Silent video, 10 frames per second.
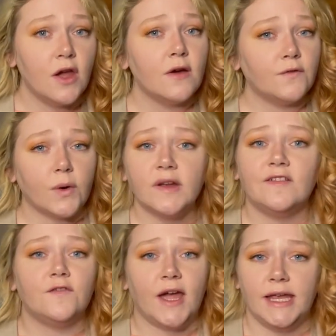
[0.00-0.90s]
for his
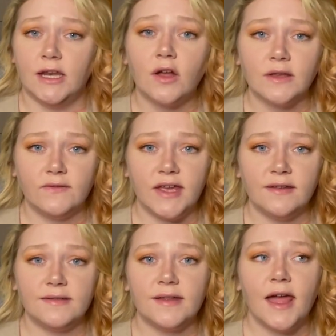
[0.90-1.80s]
fight and all of
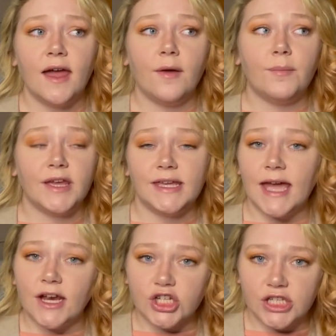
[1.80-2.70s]
this, but he
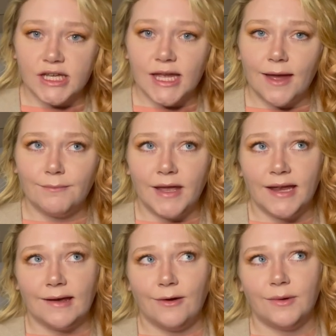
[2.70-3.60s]
actually
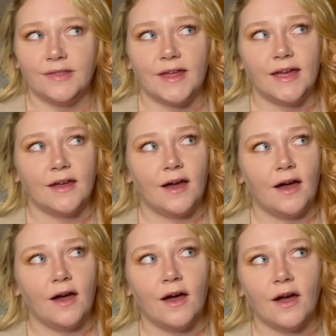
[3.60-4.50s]
made out with like
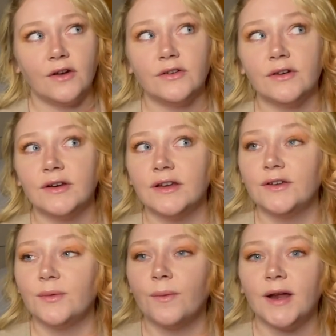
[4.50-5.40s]

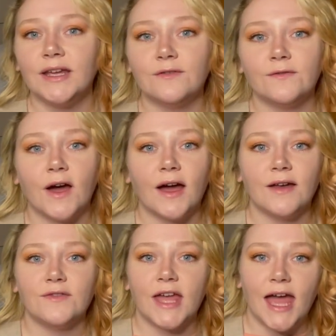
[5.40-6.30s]

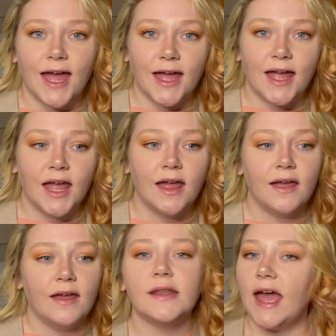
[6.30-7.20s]
$125K.
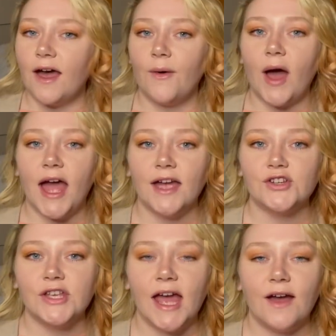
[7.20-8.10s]
Now, I
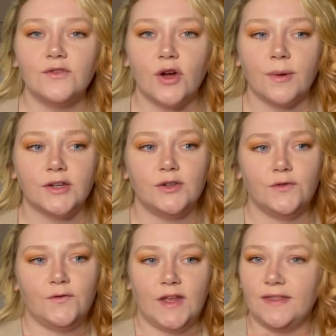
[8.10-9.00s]
actually have nowhere to
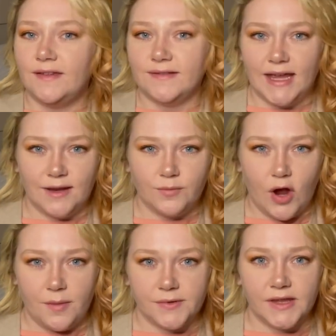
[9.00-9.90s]
fit this in
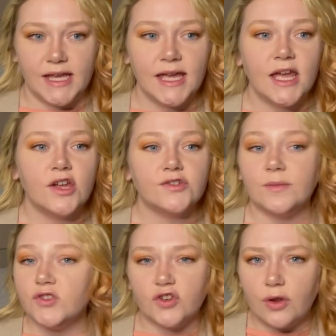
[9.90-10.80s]
properly, so I'm
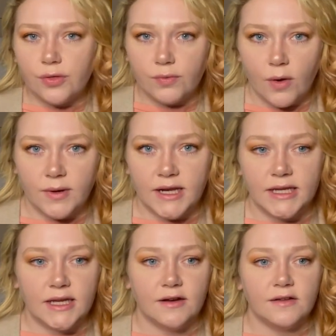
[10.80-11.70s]
just going to throw it in
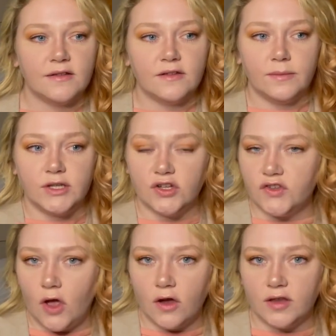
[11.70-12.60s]
here since we just
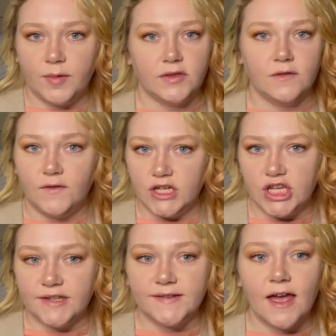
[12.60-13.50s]
talked about the
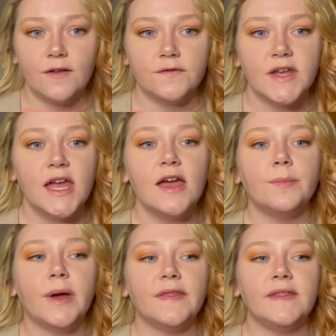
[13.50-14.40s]
fishing stuff.
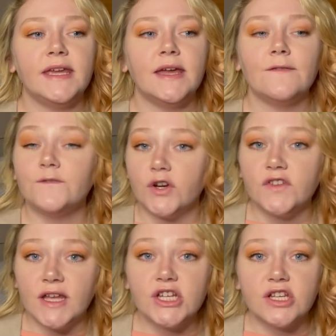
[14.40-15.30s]
But the First
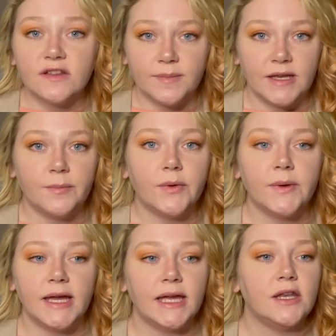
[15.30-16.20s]
Nations people
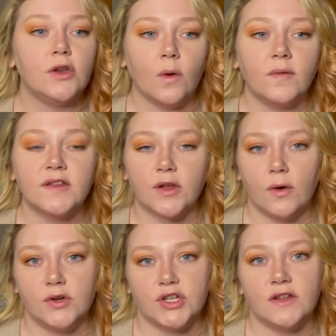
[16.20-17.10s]
in Nova
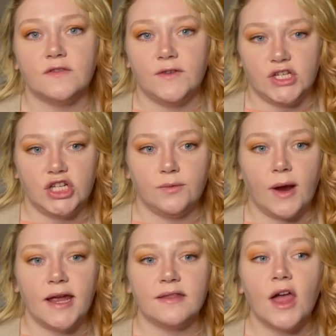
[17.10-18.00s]
Scotia's fishing
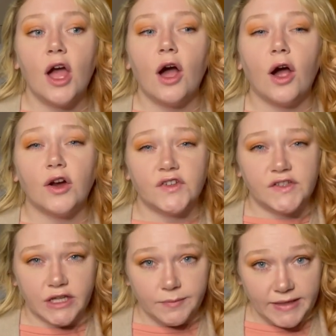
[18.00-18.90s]
rights are
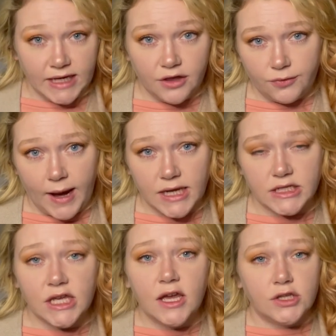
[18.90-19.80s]
still being threatened
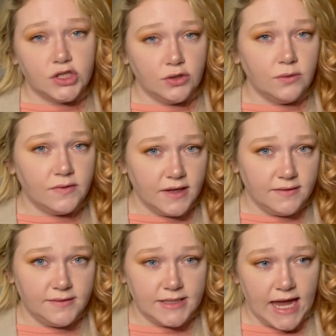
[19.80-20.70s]
to
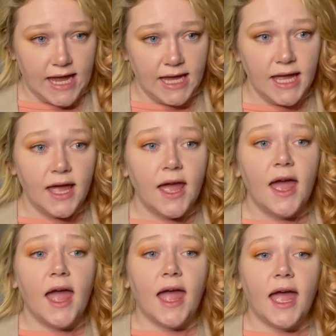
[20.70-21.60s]
this day,
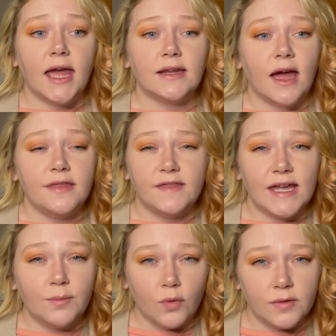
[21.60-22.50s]
and I
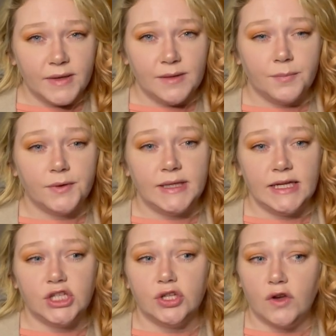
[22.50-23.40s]
think more people need
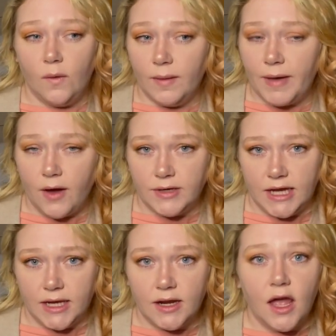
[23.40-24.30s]
to know about
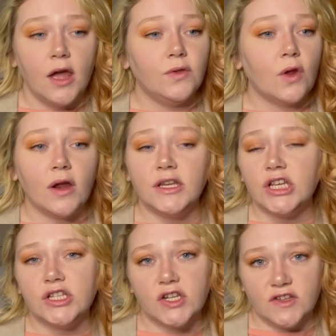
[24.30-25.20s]
it.
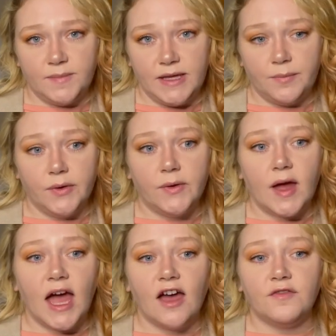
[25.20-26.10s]
Non-Indigenous people
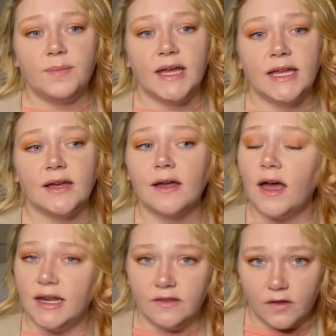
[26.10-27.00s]
have been
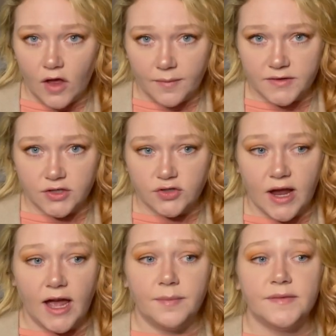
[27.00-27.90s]
cutting the lobster
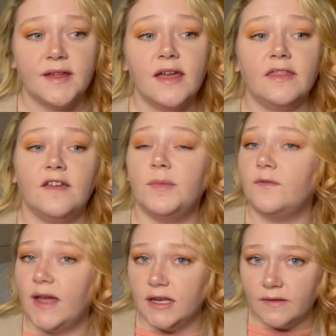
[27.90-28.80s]
traps, they've been
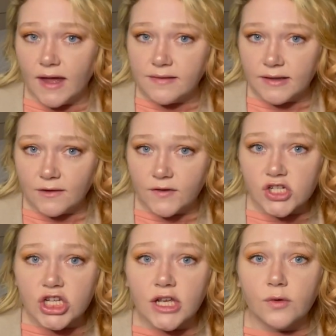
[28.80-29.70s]
vandalizing the
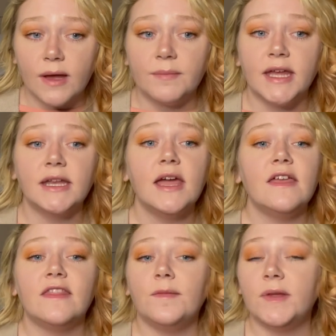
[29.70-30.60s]
fishing equipment,
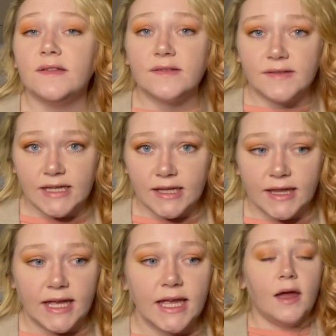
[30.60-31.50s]
they've been
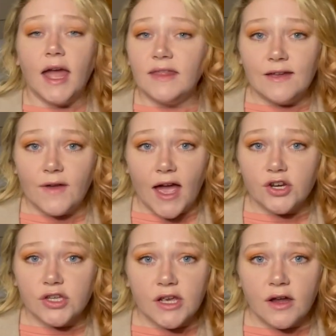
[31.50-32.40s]
stealing, and they've
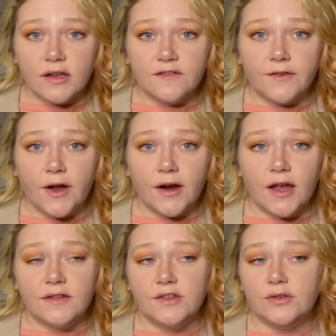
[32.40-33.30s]
actually gone as far
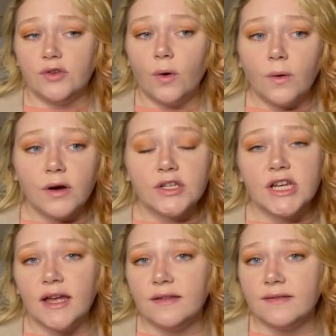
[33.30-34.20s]
as to torch
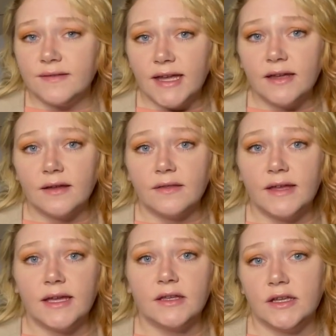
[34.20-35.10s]
and sink
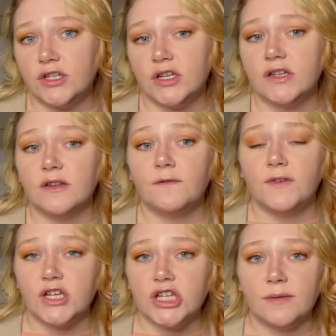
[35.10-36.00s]
the Indigenous
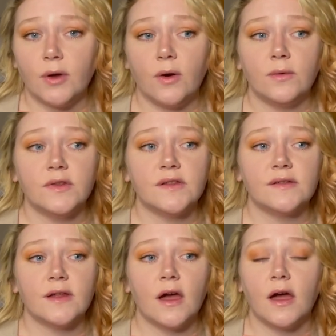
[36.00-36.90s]
fishing
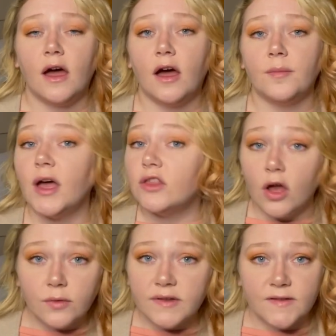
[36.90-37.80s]
boats
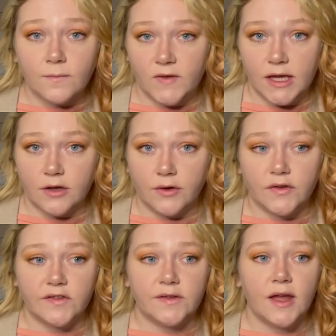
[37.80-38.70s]
along with some
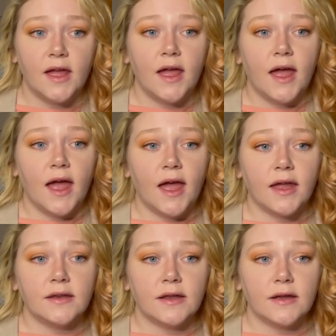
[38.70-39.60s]
vehicles. And